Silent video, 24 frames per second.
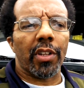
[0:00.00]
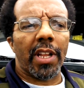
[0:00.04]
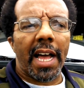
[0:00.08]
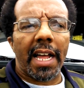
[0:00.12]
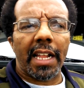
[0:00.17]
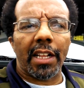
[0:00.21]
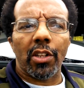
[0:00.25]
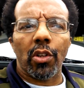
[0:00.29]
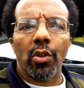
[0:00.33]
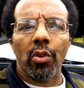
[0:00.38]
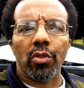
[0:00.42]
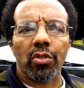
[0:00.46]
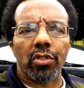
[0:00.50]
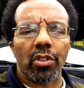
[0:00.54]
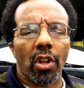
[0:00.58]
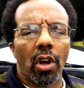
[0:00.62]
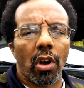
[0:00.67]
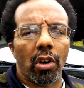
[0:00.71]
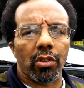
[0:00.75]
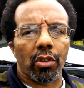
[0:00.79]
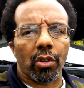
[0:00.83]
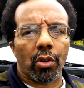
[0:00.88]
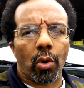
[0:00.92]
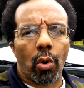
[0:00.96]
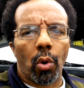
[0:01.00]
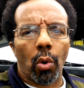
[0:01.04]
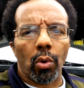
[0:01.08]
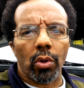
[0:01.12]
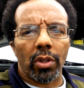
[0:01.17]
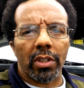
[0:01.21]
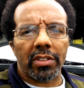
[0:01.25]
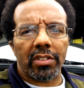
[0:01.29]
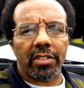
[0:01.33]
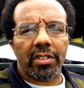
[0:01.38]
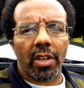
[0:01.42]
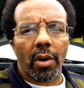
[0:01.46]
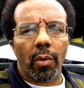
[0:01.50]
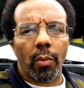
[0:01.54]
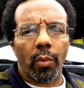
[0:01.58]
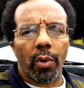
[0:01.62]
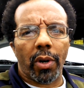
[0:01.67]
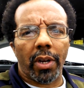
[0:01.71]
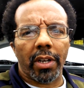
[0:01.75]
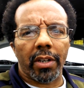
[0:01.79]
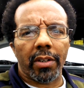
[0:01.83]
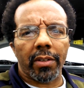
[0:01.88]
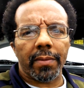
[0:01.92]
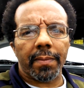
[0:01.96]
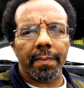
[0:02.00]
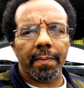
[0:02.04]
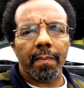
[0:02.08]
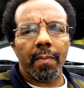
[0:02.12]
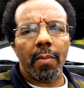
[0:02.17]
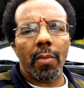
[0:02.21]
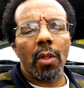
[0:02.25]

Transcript: you're not losing all your coolant somewhere,